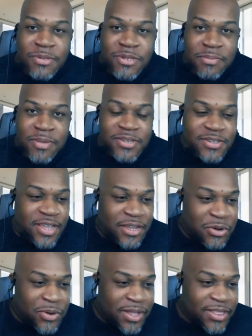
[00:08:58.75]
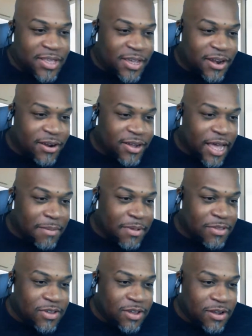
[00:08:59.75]
So let me just take a quick look at our
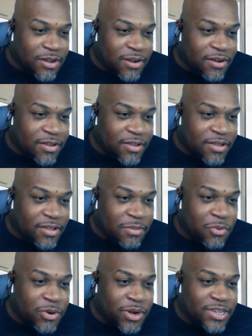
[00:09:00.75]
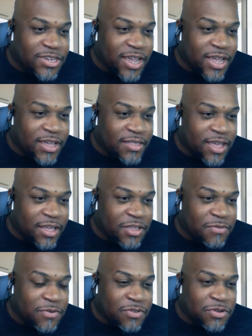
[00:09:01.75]
comments here. Good morning, Jackie. Thank
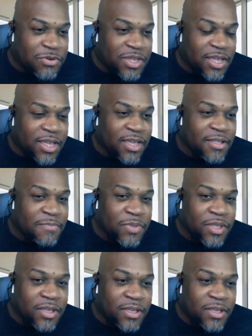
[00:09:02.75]
you for tuning in.